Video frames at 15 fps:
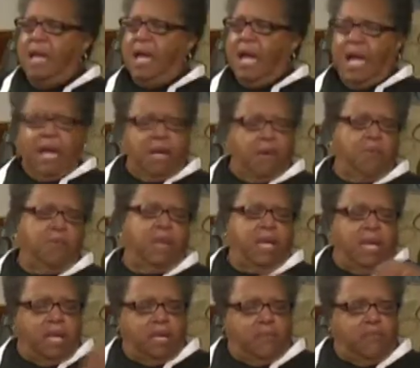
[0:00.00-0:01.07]
And then we
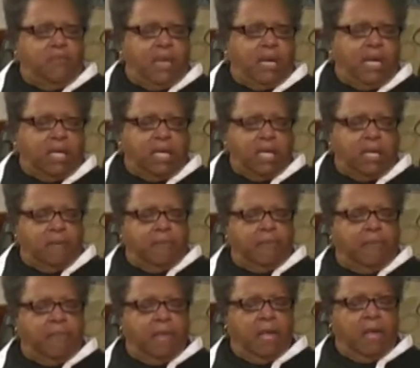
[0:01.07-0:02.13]
need to really get
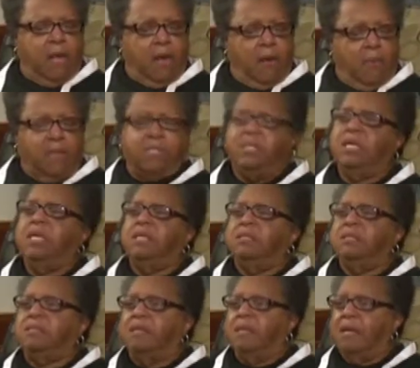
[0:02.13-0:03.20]
with
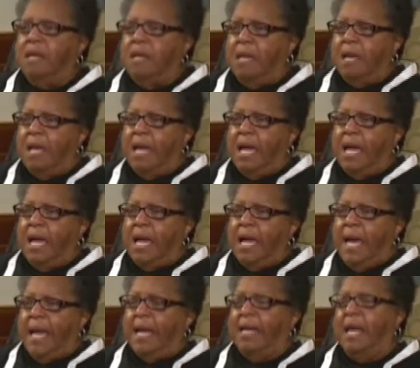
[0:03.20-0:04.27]
Jesus
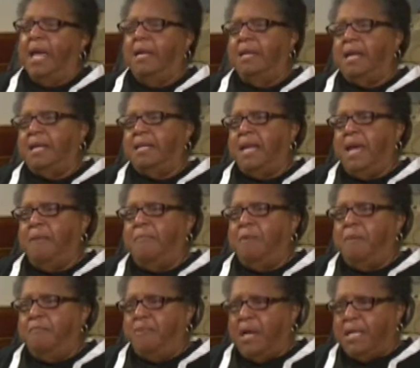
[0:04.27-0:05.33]
and
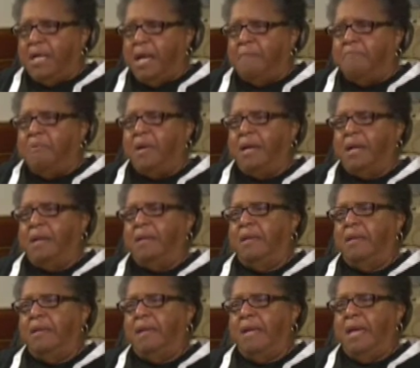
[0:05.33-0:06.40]
break that bread,
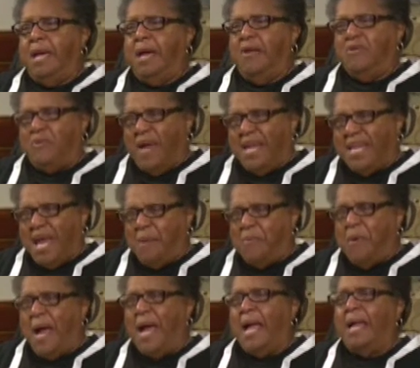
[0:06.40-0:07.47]
drink that
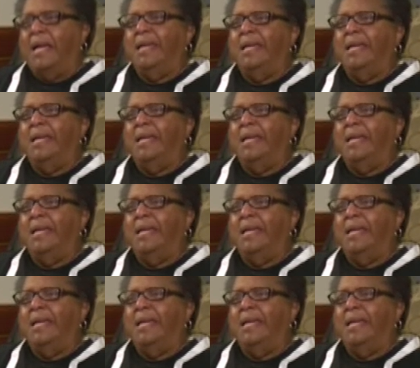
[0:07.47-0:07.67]
wine